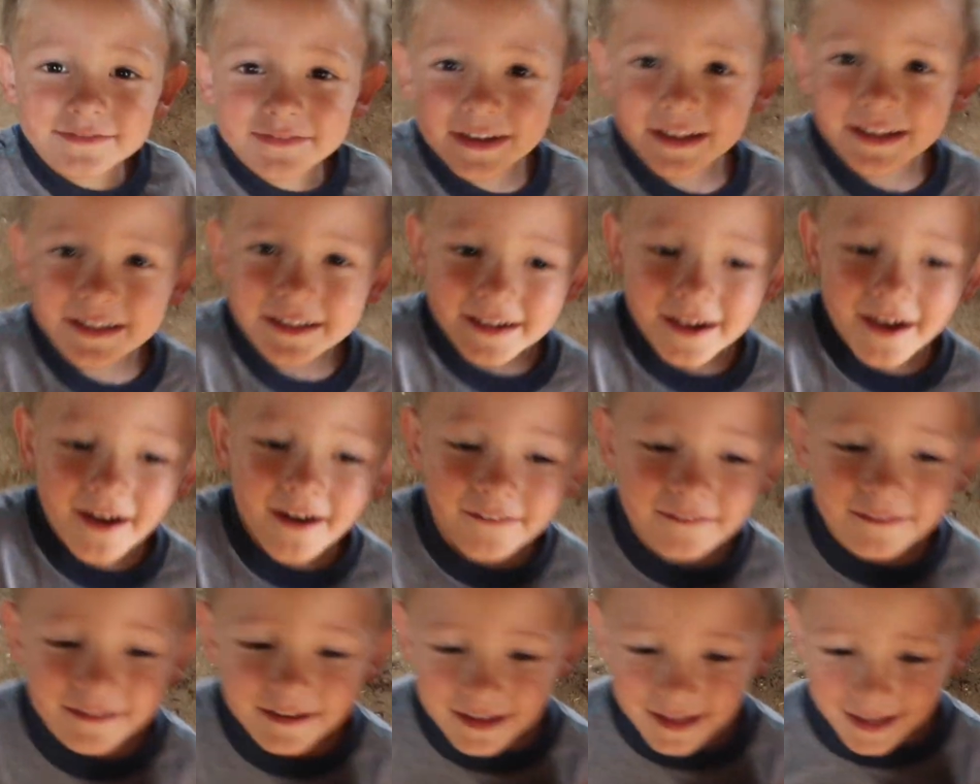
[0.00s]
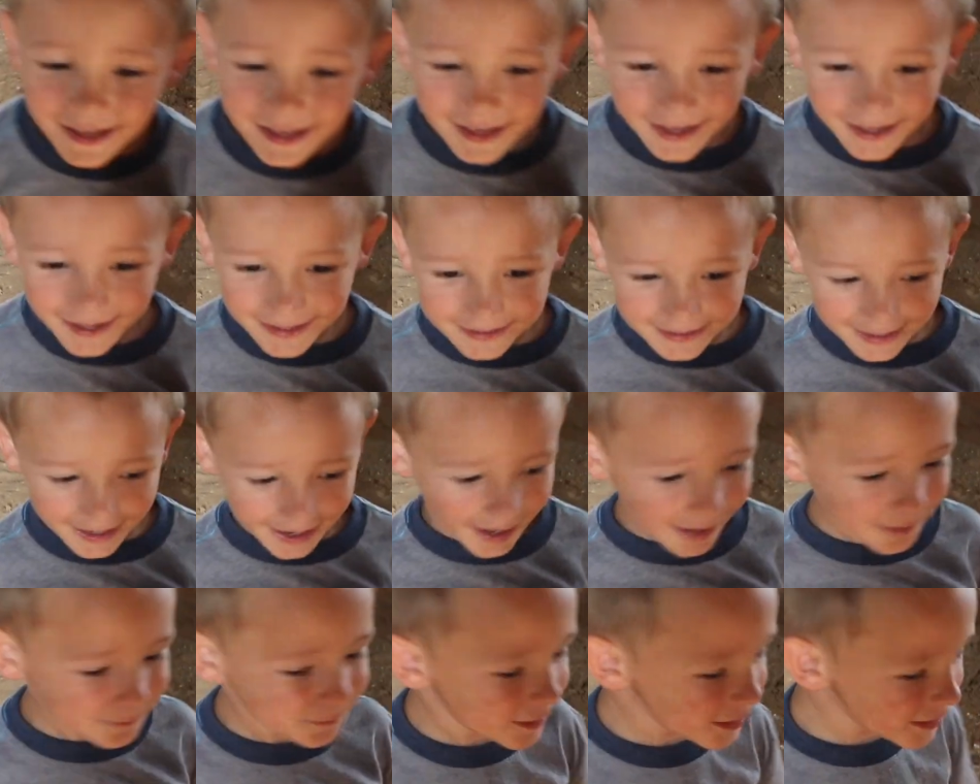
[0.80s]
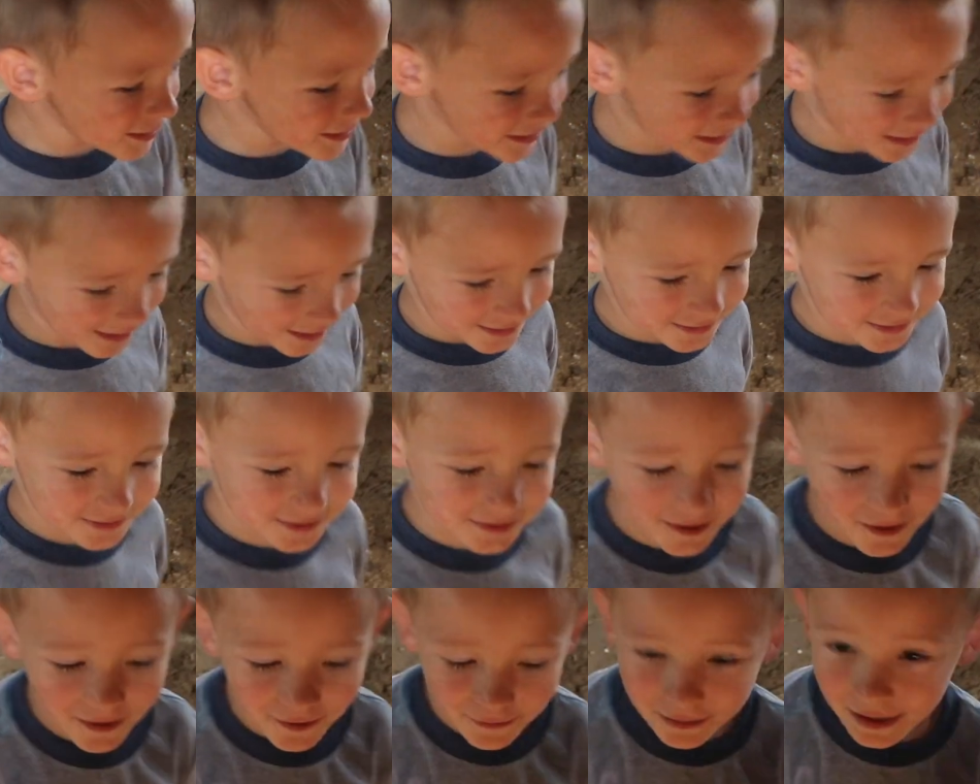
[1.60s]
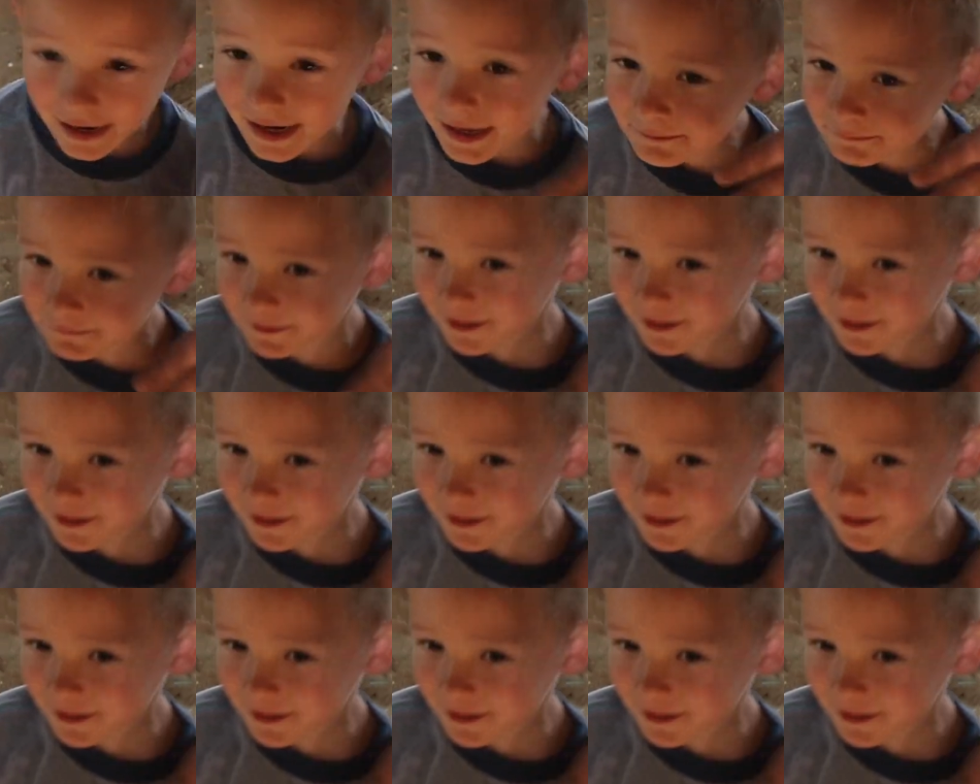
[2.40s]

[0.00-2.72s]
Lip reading: video, and I'm on again, so I'm